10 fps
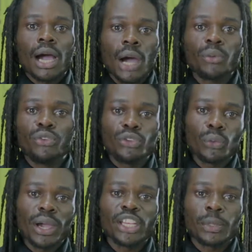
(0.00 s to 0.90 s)
How do you
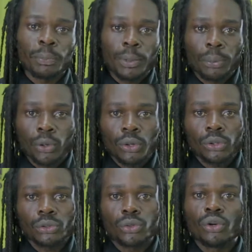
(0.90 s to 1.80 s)
want people
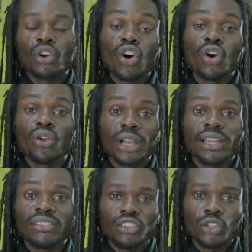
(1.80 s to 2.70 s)
to
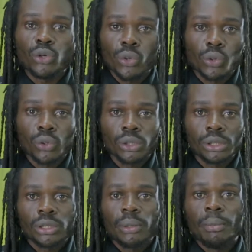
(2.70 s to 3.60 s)
recognize you?
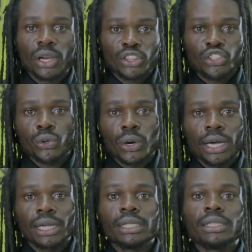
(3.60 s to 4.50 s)
Make
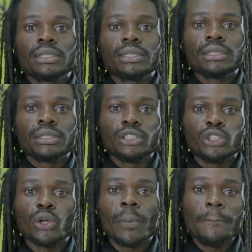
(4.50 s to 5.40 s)
sure
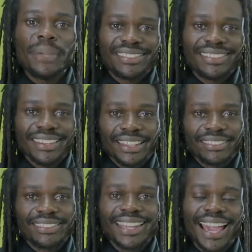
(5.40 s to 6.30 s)
your
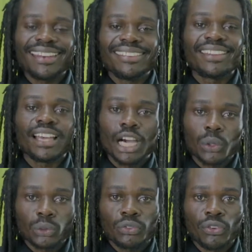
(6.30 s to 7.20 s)
business stands
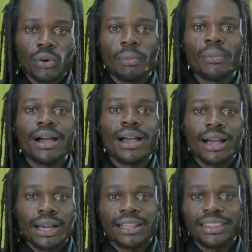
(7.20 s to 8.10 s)
out from
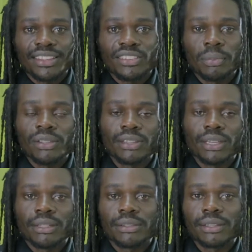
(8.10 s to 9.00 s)
others'
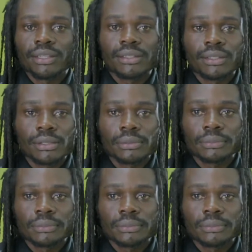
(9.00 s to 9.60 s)
businesses.